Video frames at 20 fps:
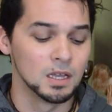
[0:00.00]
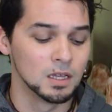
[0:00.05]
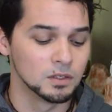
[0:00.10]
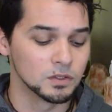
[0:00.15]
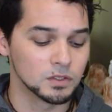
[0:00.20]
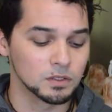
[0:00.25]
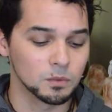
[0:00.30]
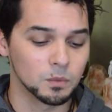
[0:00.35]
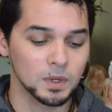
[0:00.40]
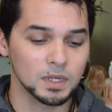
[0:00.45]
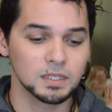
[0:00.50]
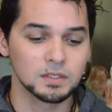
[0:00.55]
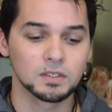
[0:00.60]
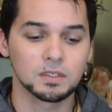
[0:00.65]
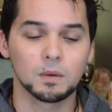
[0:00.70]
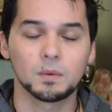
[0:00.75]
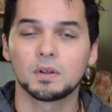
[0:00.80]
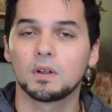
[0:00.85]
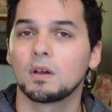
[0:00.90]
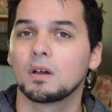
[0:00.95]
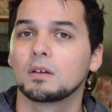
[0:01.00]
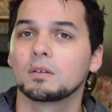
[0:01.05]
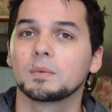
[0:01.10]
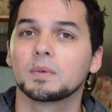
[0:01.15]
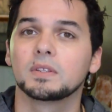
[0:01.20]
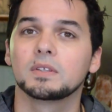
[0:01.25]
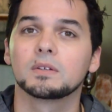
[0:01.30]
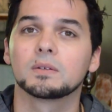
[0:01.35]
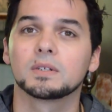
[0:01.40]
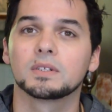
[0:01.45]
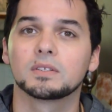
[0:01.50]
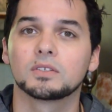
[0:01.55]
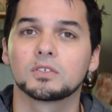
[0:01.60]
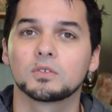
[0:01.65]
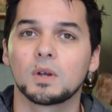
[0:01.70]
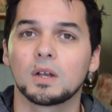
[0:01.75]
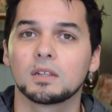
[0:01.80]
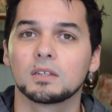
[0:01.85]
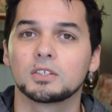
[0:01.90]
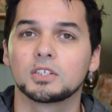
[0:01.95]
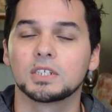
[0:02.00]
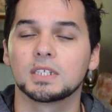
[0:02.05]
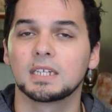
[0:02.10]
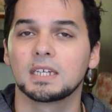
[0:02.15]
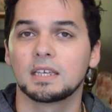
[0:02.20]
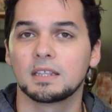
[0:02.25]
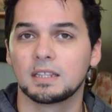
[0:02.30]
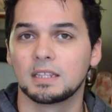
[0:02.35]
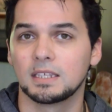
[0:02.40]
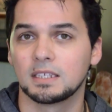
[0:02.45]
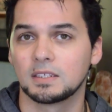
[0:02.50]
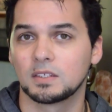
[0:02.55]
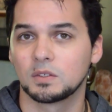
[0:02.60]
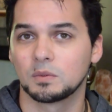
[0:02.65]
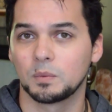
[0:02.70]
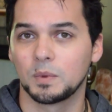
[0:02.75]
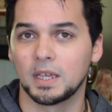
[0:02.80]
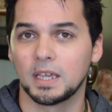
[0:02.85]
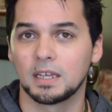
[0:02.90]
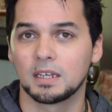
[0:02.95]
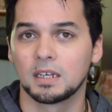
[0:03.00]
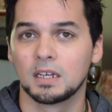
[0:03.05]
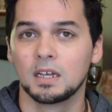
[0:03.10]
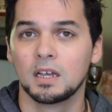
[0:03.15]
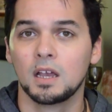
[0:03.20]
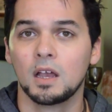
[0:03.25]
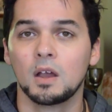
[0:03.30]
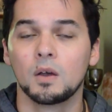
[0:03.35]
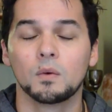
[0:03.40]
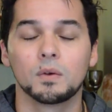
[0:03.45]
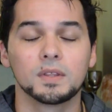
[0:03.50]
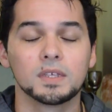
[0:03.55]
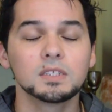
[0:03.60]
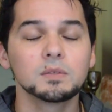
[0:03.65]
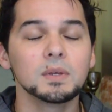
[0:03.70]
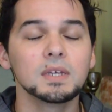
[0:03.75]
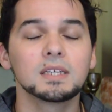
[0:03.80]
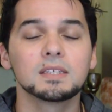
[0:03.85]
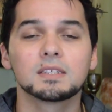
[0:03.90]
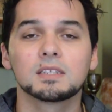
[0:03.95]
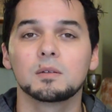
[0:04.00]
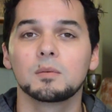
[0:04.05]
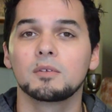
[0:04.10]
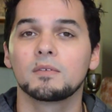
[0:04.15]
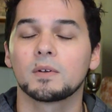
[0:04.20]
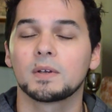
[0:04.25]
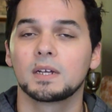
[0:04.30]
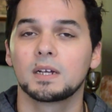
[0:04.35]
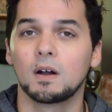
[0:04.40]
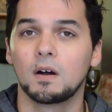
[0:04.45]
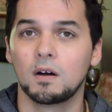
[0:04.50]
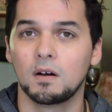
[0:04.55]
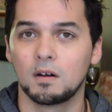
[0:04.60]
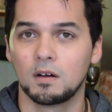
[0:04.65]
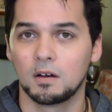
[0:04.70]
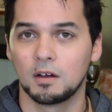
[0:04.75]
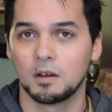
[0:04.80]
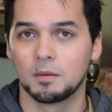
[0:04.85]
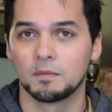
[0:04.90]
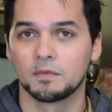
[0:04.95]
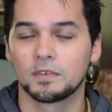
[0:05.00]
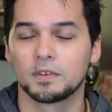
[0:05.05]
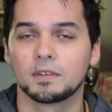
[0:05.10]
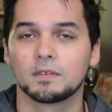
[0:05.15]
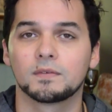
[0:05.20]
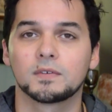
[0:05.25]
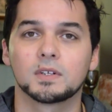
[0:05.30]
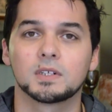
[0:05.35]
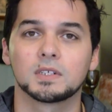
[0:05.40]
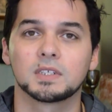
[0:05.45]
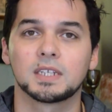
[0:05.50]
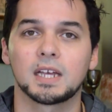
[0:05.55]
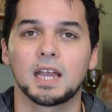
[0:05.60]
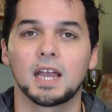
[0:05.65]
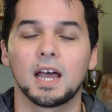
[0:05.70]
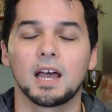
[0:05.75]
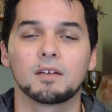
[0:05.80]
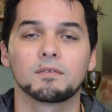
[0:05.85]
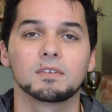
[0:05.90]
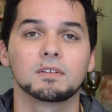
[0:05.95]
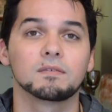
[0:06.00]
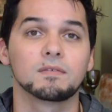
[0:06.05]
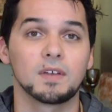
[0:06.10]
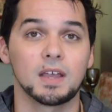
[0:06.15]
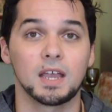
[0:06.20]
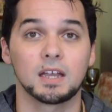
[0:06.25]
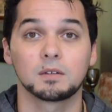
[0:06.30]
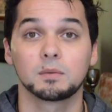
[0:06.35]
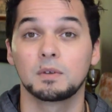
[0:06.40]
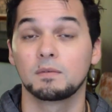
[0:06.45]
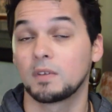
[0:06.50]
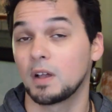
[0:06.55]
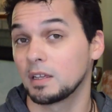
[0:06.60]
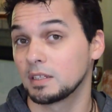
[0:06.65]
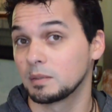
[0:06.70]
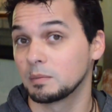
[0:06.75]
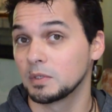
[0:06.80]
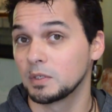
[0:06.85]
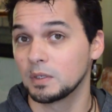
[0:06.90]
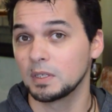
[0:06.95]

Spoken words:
So what is going on with your astrology this week? Well, this week is going to be very calm for the first half. In fact, we've got some